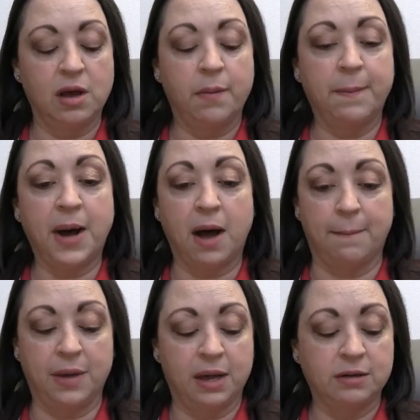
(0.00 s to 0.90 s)
Mom,
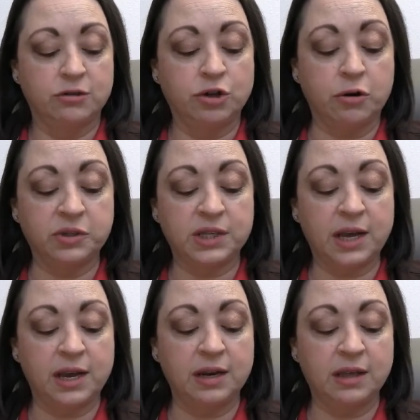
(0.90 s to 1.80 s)
don't say
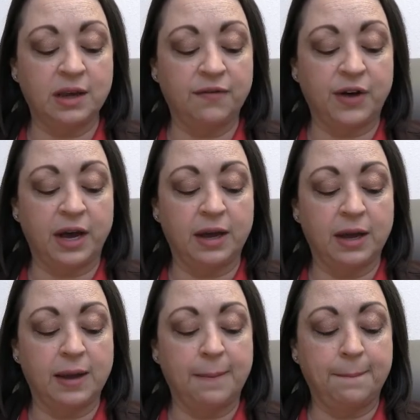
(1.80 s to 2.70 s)
anything if I
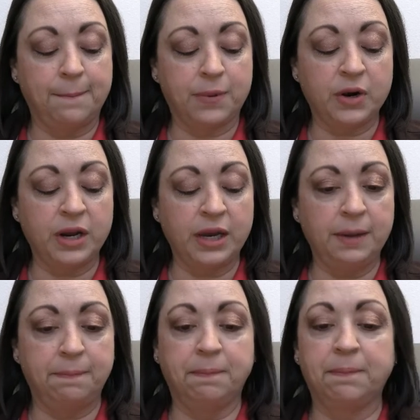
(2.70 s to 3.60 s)

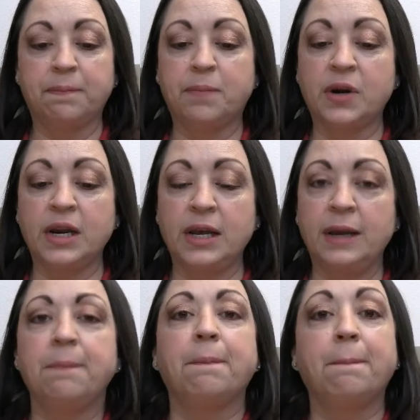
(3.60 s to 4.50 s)
Breep,
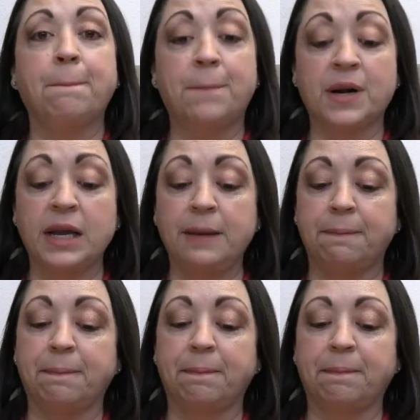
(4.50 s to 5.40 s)
breep, breep.
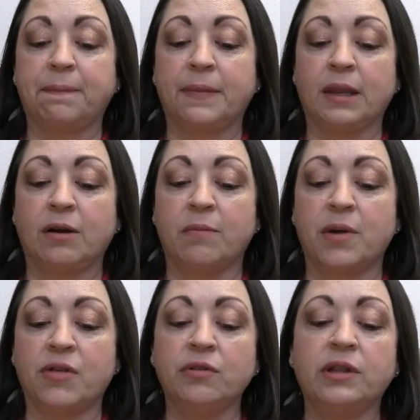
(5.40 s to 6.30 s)
Her
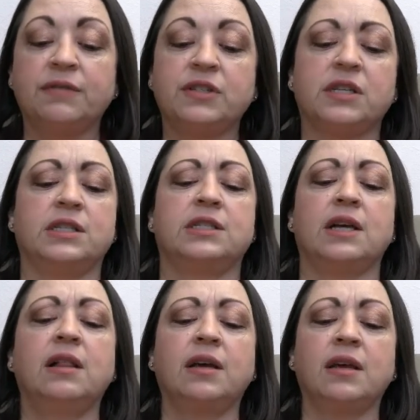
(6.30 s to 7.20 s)
mother lifted a
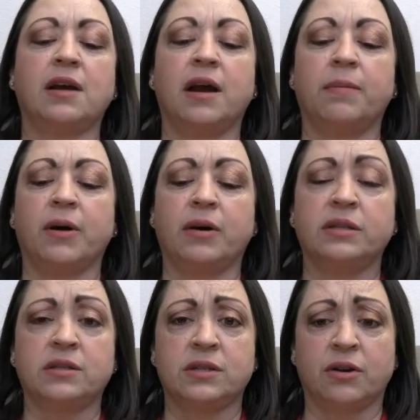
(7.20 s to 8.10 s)
delicate eyebrow
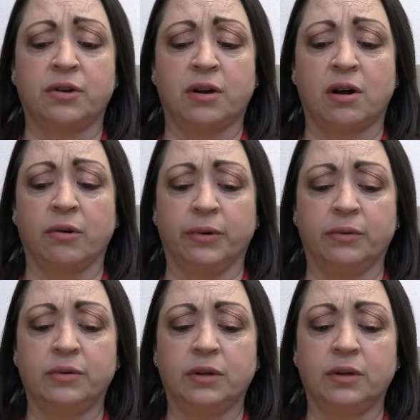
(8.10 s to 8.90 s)
and stared at Aru.